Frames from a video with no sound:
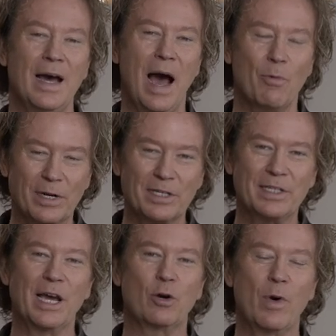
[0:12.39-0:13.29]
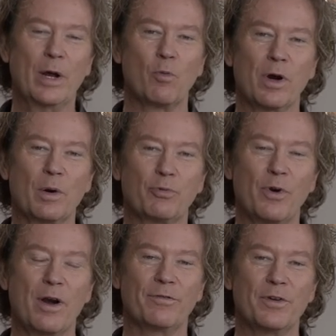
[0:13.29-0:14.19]
I want to say a quick word of
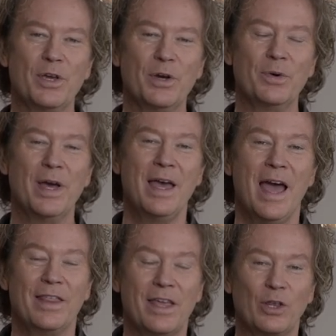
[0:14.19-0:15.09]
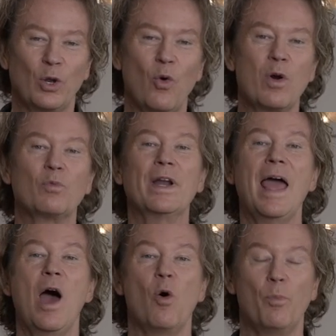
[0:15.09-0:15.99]
prayer for you and that the Lord would
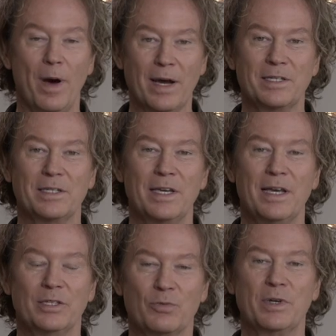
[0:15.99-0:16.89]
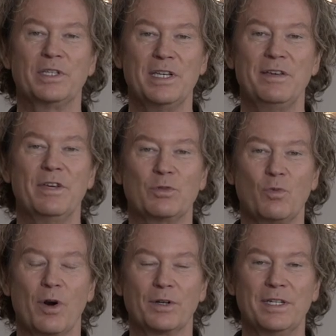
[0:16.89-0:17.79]
help us to receive His
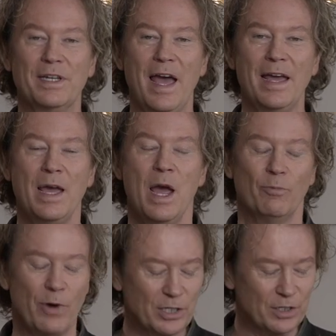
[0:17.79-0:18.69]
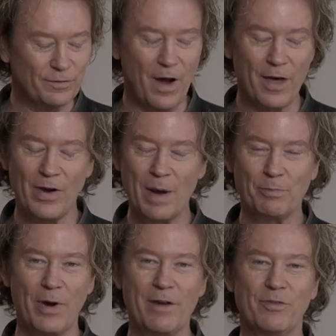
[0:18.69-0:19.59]
word today. Precious Father, I
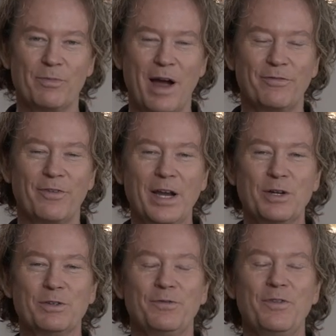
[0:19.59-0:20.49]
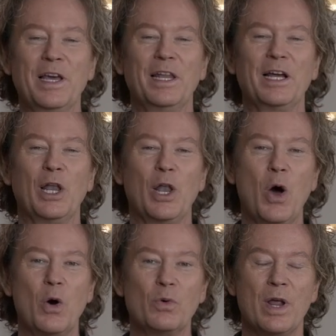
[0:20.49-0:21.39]
pray for my friend who's feeling
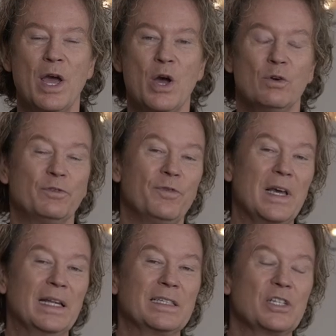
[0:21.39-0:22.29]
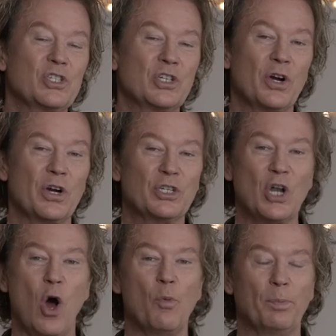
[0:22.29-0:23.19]
alone, who's feeling discouraged,
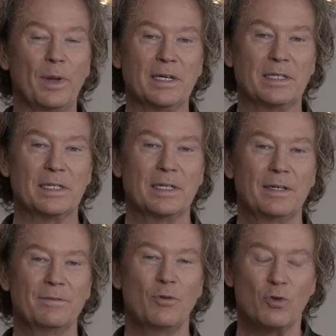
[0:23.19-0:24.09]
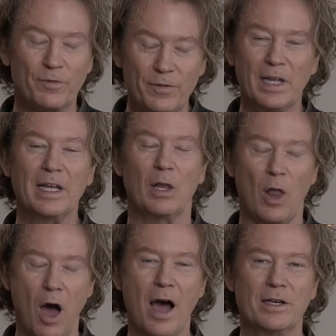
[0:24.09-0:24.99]
hopeless, who's feeling
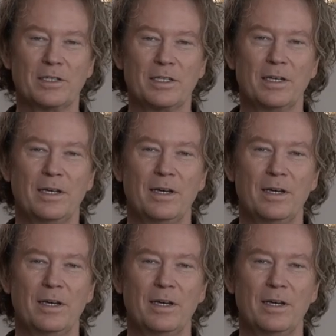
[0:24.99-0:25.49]
lost.